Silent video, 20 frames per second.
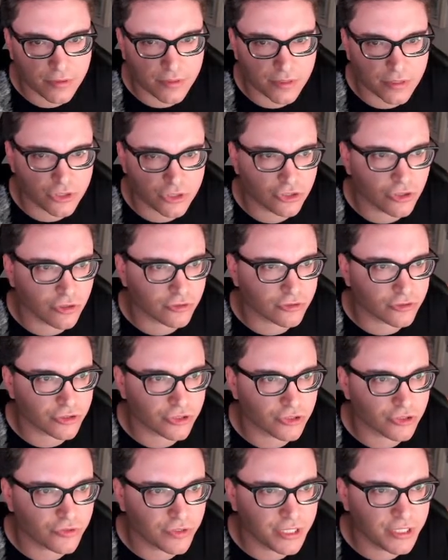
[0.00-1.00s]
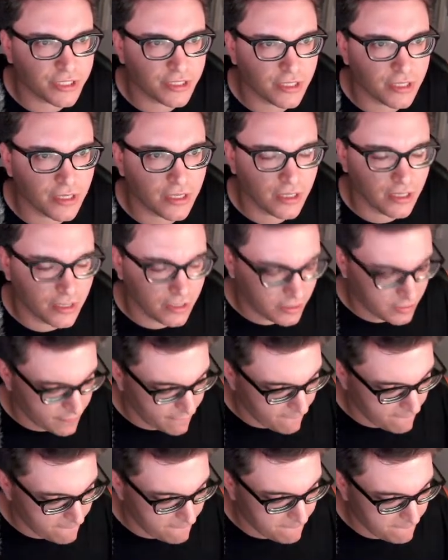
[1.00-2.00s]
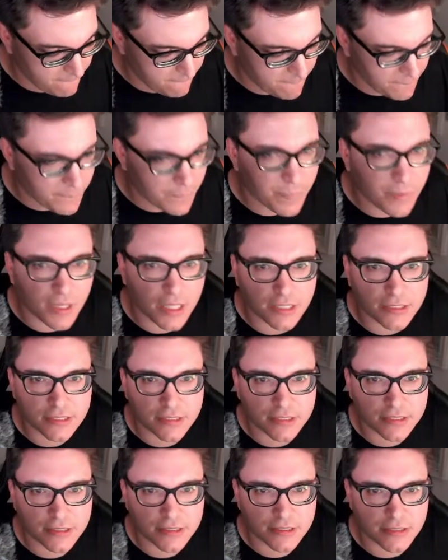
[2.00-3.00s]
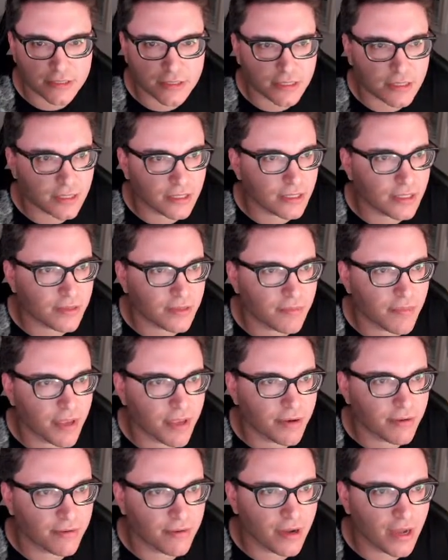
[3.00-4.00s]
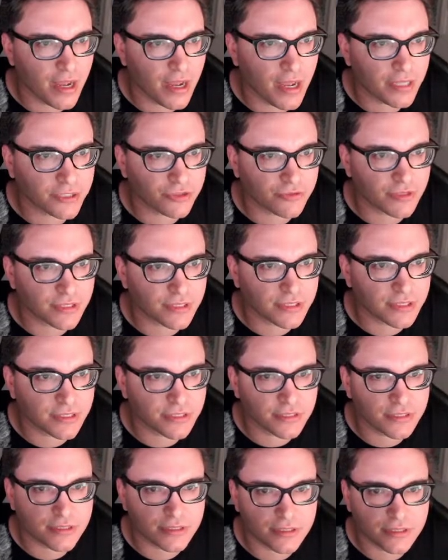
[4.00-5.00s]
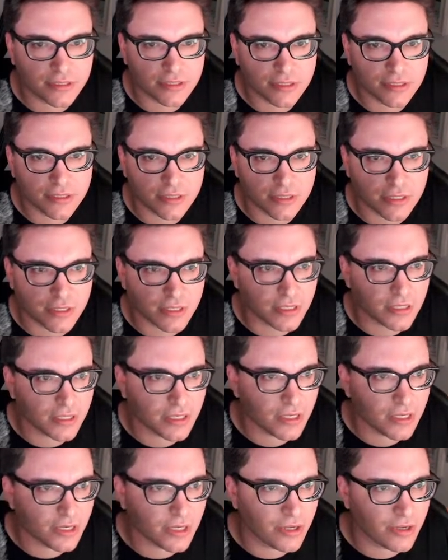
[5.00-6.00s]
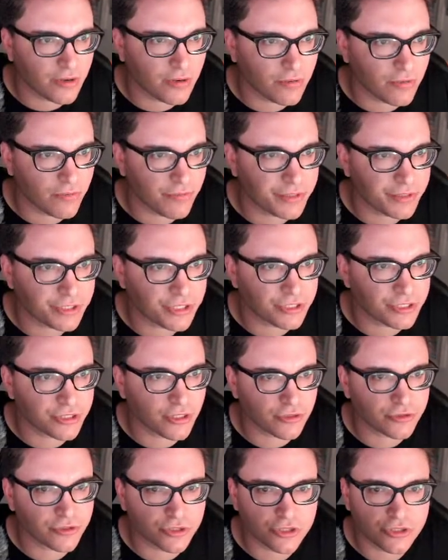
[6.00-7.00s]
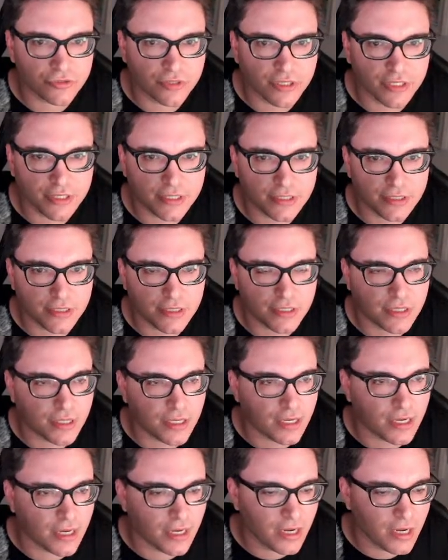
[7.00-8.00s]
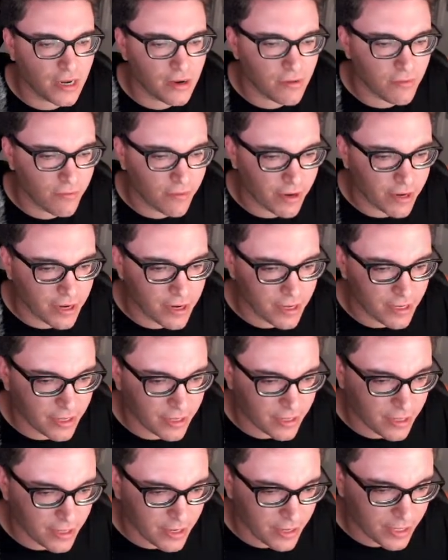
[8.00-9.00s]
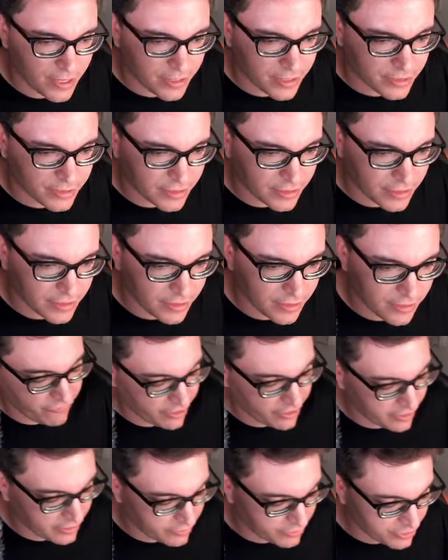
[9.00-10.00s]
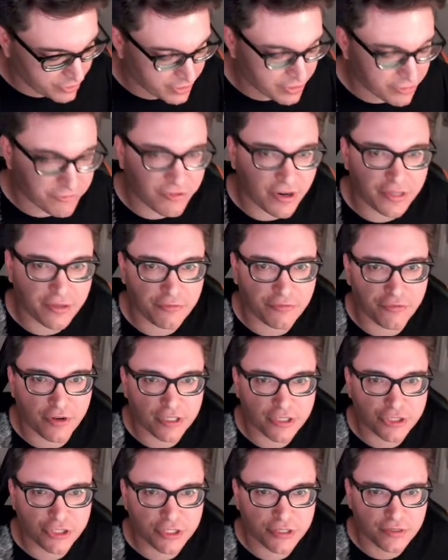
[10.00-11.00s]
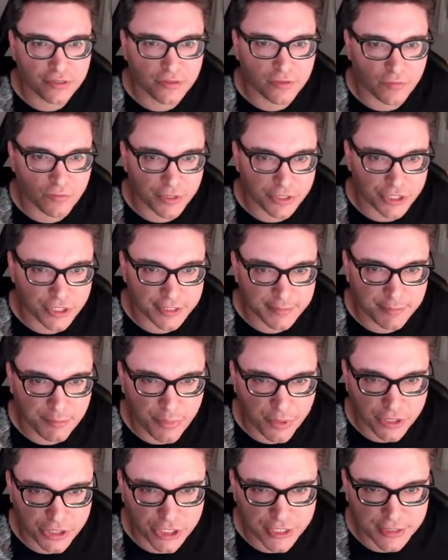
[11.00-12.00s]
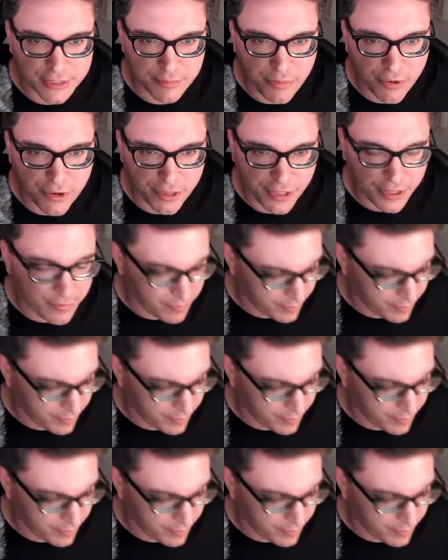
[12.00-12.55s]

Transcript: it's also string, plus email address, which is also string, right? And finally, we're gonna define our function, which is purchase parking